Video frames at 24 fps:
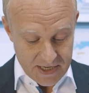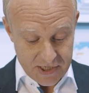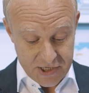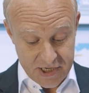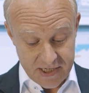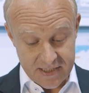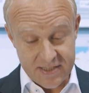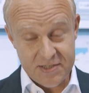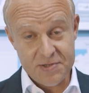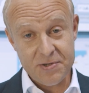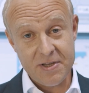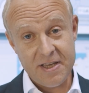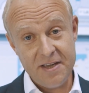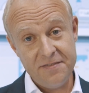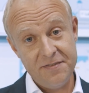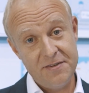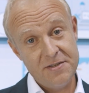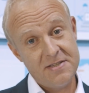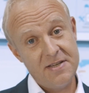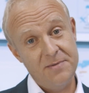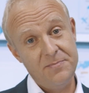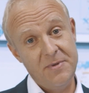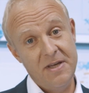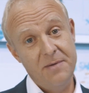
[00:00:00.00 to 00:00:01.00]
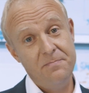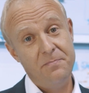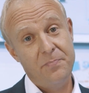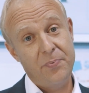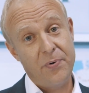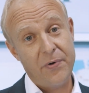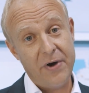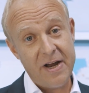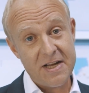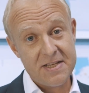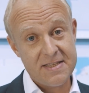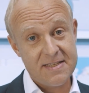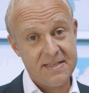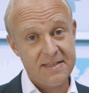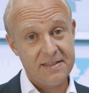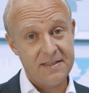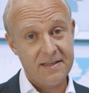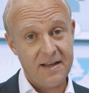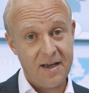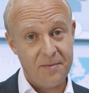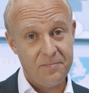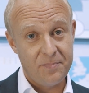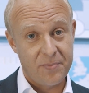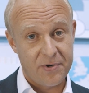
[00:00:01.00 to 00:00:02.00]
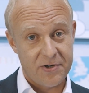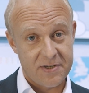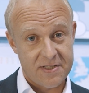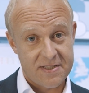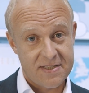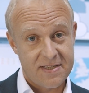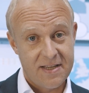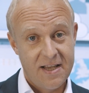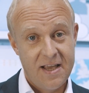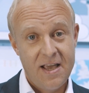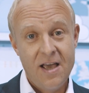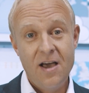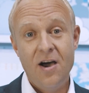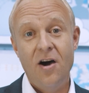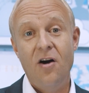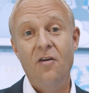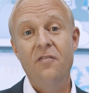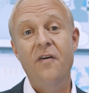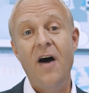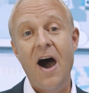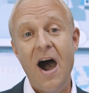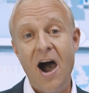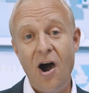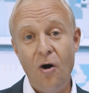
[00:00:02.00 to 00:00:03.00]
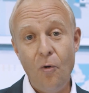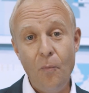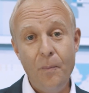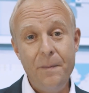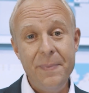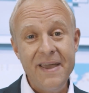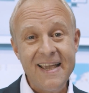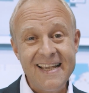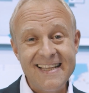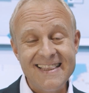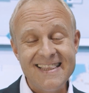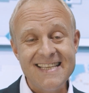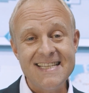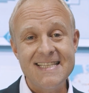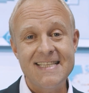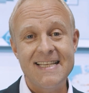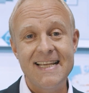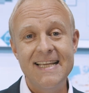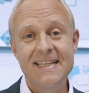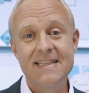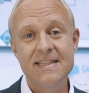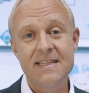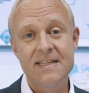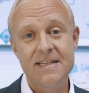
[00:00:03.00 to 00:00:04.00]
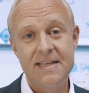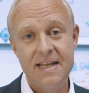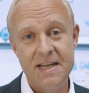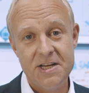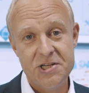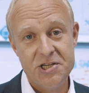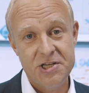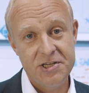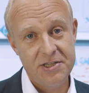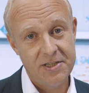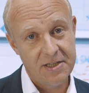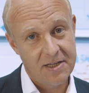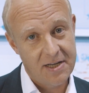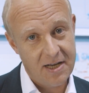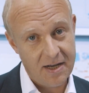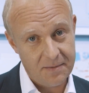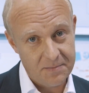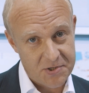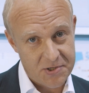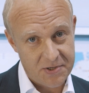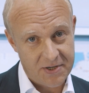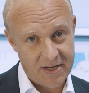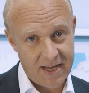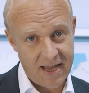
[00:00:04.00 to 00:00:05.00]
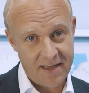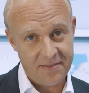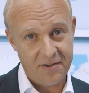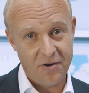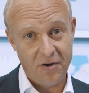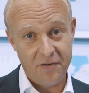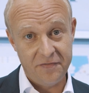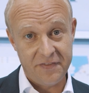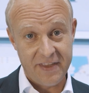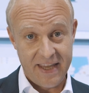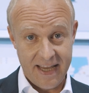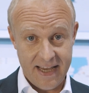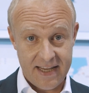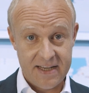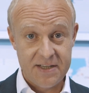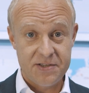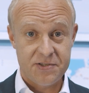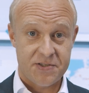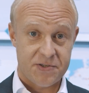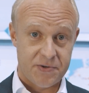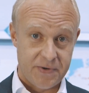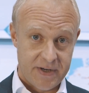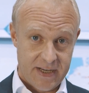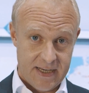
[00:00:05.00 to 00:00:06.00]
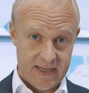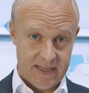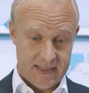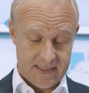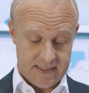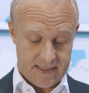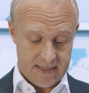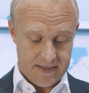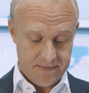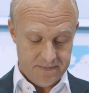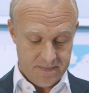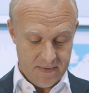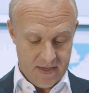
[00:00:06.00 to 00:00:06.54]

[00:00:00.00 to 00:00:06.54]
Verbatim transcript: Just to give you some impressive numbers of how big this international come together of the industry is.